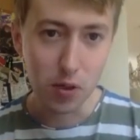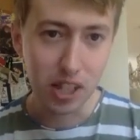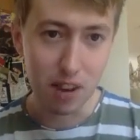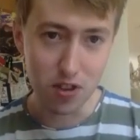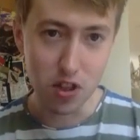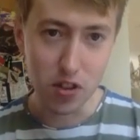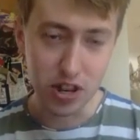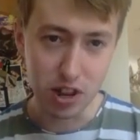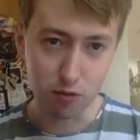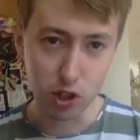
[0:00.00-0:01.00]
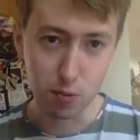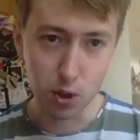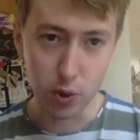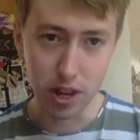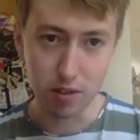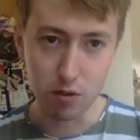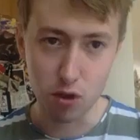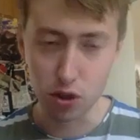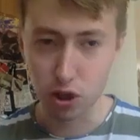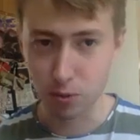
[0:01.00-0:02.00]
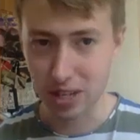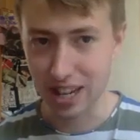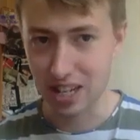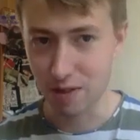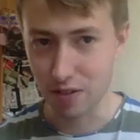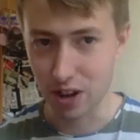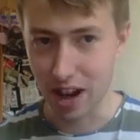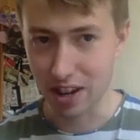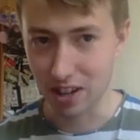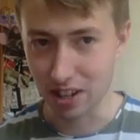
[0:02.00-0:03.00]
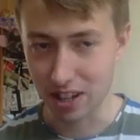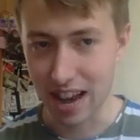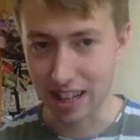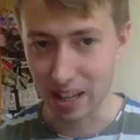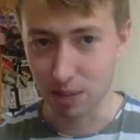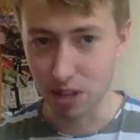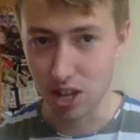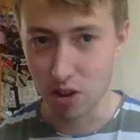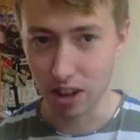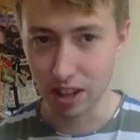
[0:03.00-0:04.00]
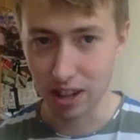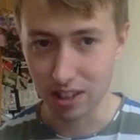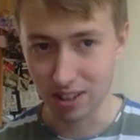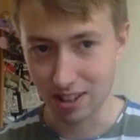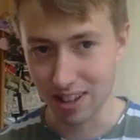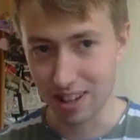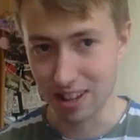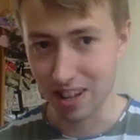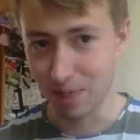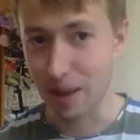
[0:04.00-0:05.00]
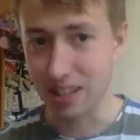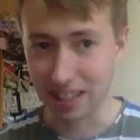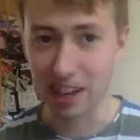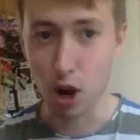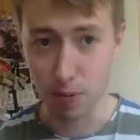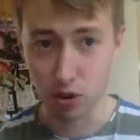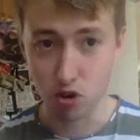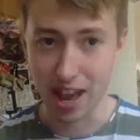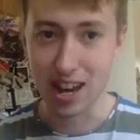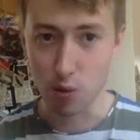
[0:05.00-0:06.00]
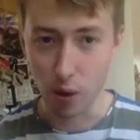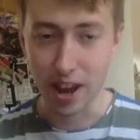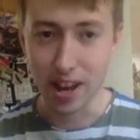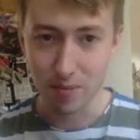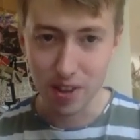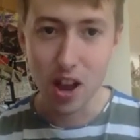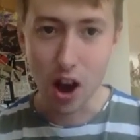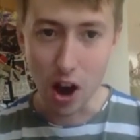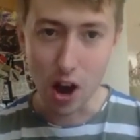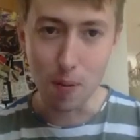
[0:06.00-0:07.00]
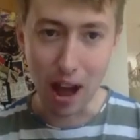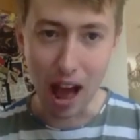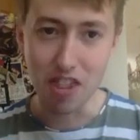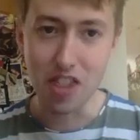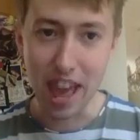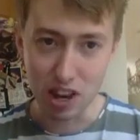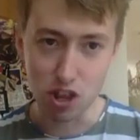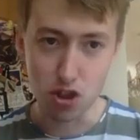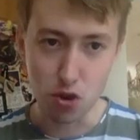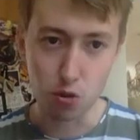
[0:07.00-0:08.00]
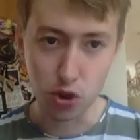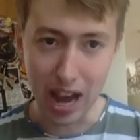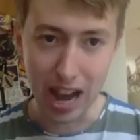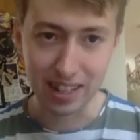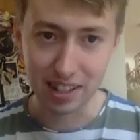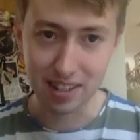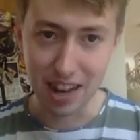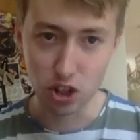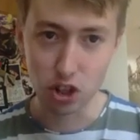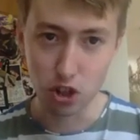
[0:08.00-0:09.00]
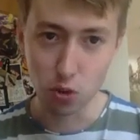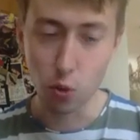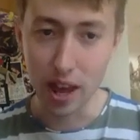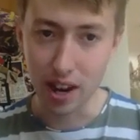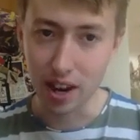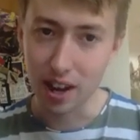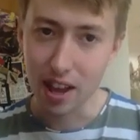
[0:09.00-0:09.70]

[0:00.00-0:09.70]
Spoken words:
given that the difference between substantive and attacking material is basically arbitrary anyway, and then use that extension to win.